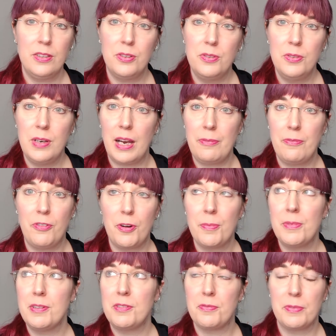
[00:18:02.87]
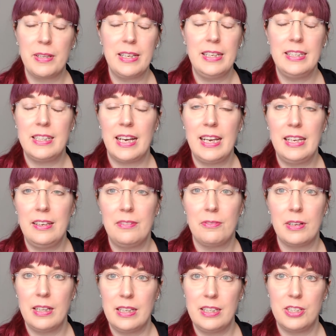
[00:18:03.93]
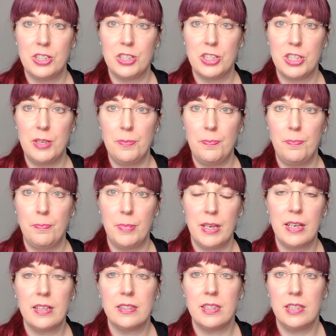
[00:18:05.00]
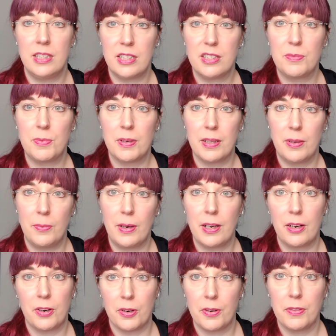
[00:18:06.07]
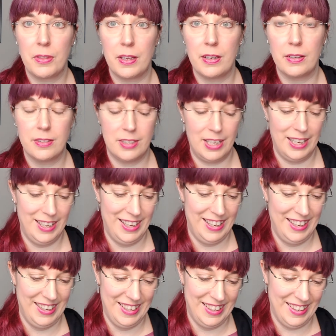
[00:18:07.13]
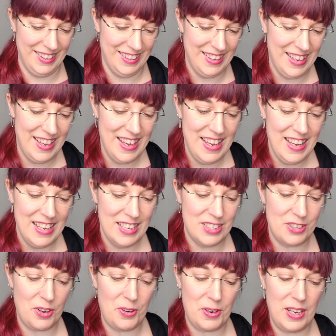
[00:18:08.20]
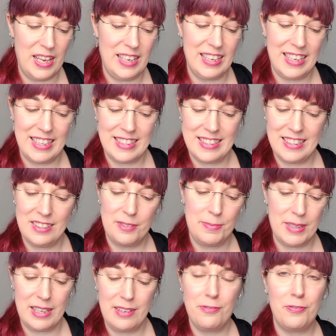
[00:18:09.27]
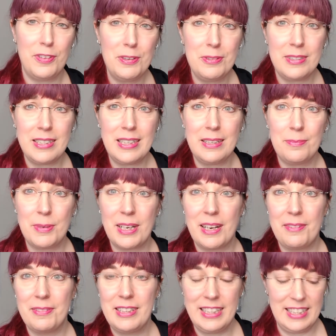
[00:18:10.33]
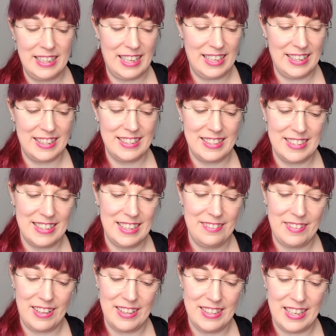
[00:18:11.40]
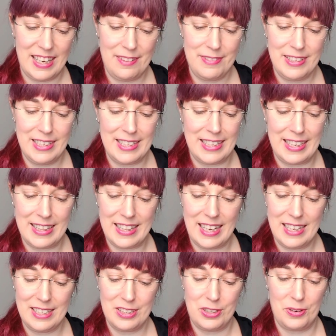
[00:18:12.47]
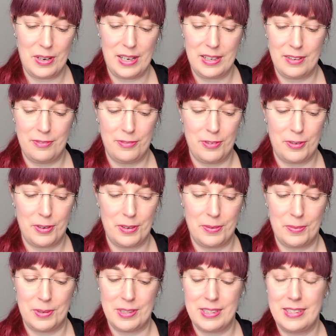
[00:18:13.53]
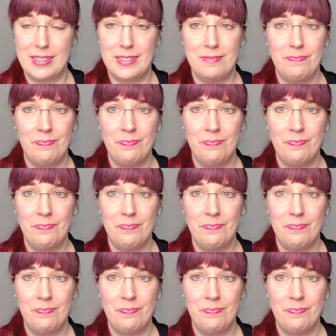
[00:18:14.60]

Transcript: who have formed this really tight relationship because they desperately want to hurt things. And it gets a little bit confusing, but I really like the city of Elendhaven, and I thought Johann and Florian were just